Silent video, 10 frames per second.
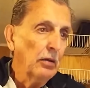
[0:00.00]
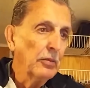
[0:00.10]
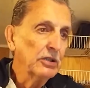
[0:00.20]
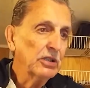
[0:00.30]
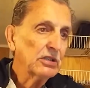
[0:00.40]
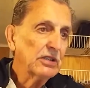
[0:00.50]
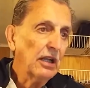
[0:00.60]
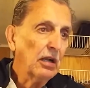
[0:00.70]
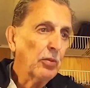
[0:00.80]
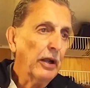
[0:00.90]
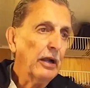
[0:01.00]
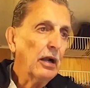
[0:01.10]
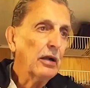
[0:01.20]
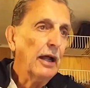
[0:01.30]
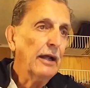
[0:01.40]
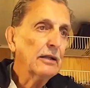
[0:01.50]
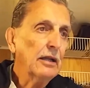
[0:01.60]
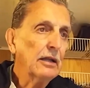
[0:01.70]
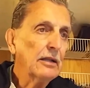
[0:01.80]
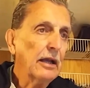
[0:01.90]
who just celebrated our
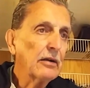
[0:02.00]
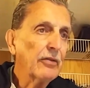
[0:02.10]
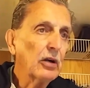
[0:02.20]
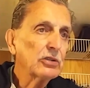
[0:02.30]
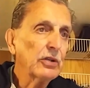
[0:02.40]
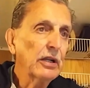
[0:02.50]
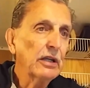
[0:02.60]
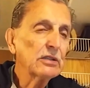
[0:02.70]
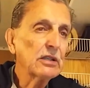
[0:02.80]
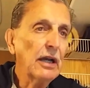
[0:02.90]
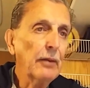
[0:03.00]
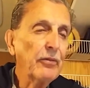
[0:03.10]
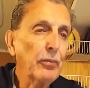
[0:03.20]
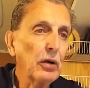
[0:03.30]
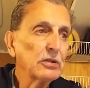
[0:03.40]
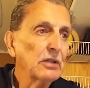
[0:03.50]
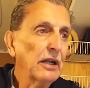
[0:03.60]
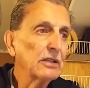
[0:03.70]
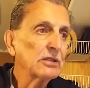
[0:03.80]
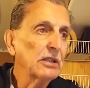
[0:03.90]
19th anniversary, and he's the type of person that
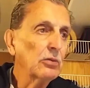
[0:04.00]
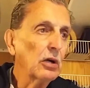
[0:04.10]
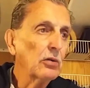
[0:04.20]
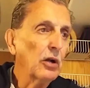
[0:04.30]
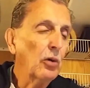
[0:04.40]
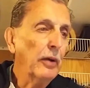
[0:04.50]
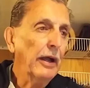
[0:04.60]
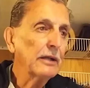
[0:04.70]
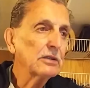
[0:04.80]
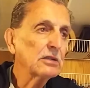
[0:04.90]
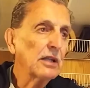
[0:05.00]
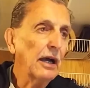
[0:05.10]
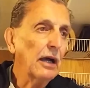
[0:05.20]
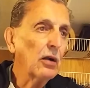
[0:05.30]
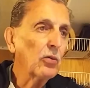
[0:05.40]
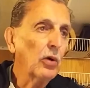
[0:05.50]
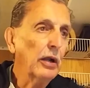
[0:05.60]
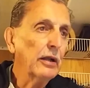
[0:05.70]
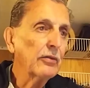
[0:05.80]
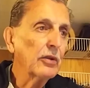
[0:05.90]
has zero nomad style
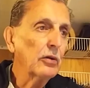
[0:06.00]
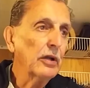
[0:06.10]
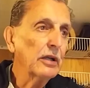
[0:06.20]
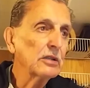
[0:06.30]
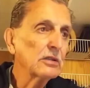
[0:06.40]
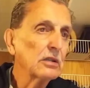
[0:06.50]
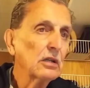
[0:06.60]
running through his